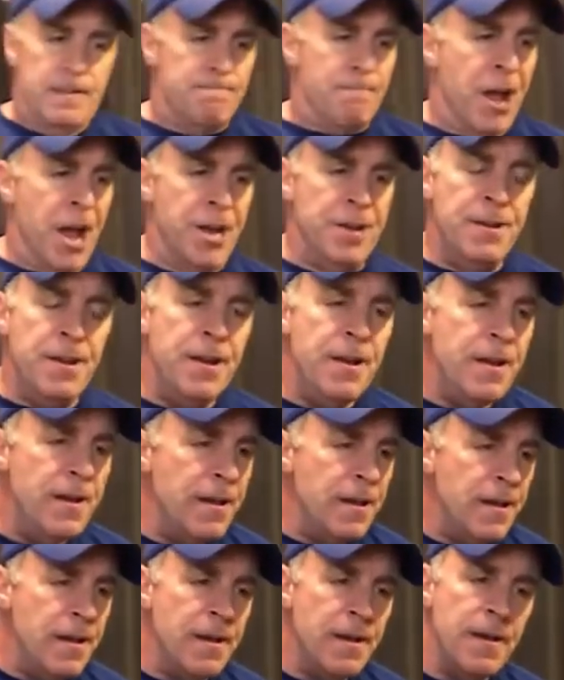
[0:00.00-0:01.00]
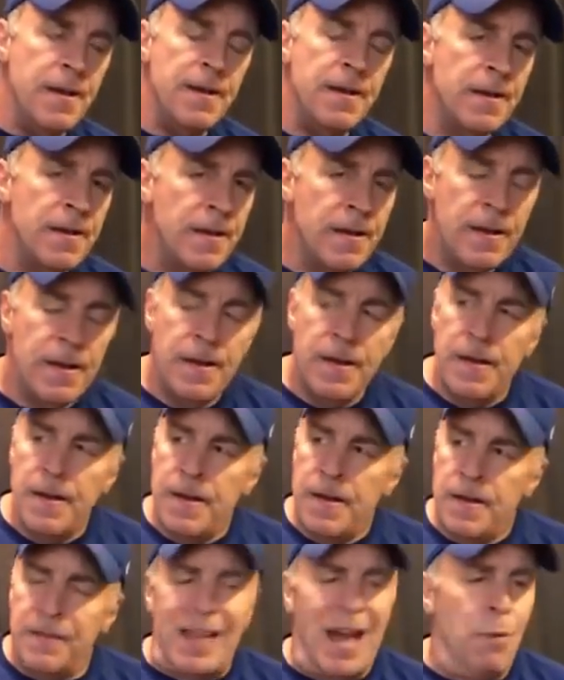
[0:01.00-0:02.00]
Men,
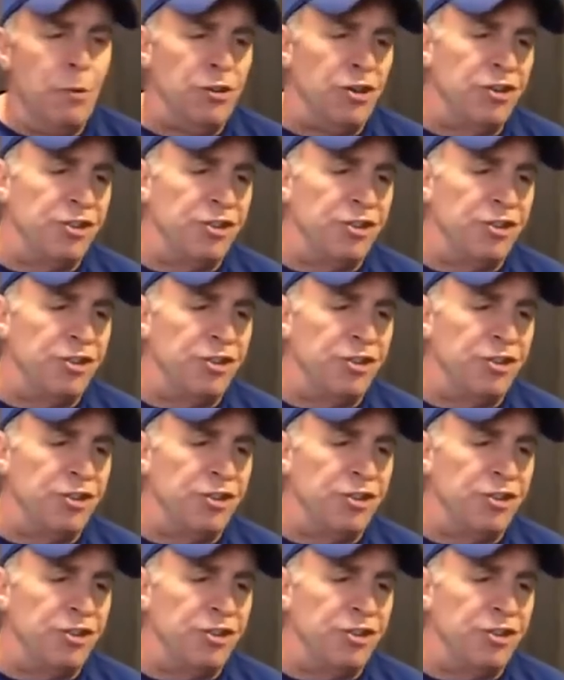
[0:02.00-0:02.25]
that was